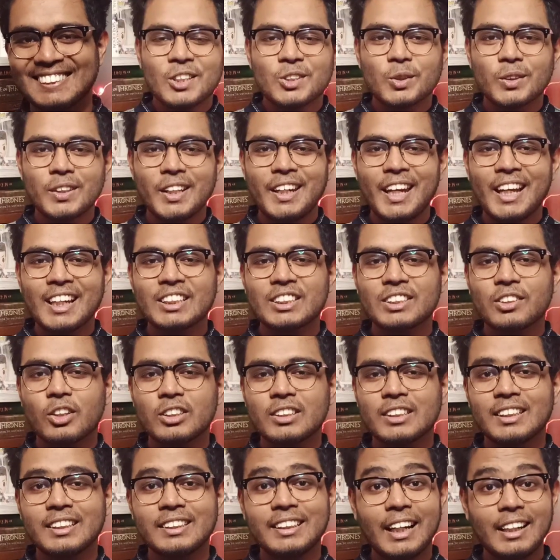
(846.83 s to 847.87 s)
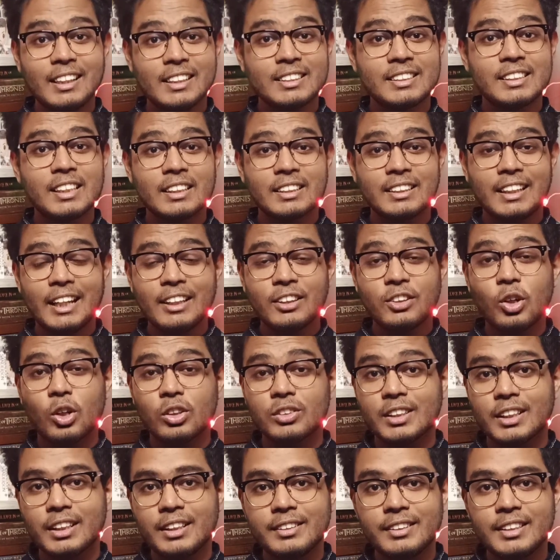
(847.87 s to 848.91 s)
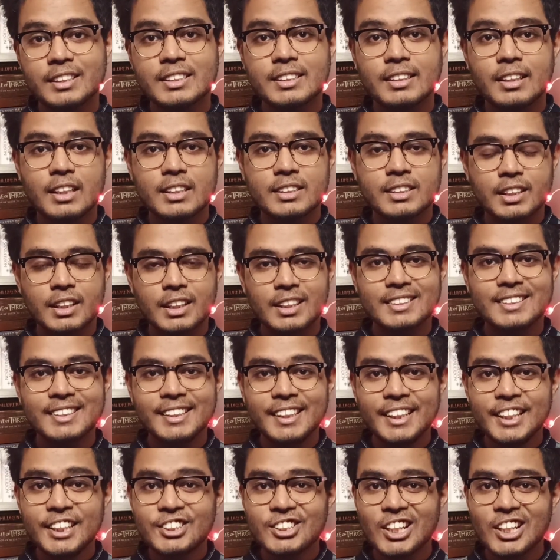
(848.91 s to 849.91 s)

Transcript: So the next author, that is the 10th author in this list, is Lee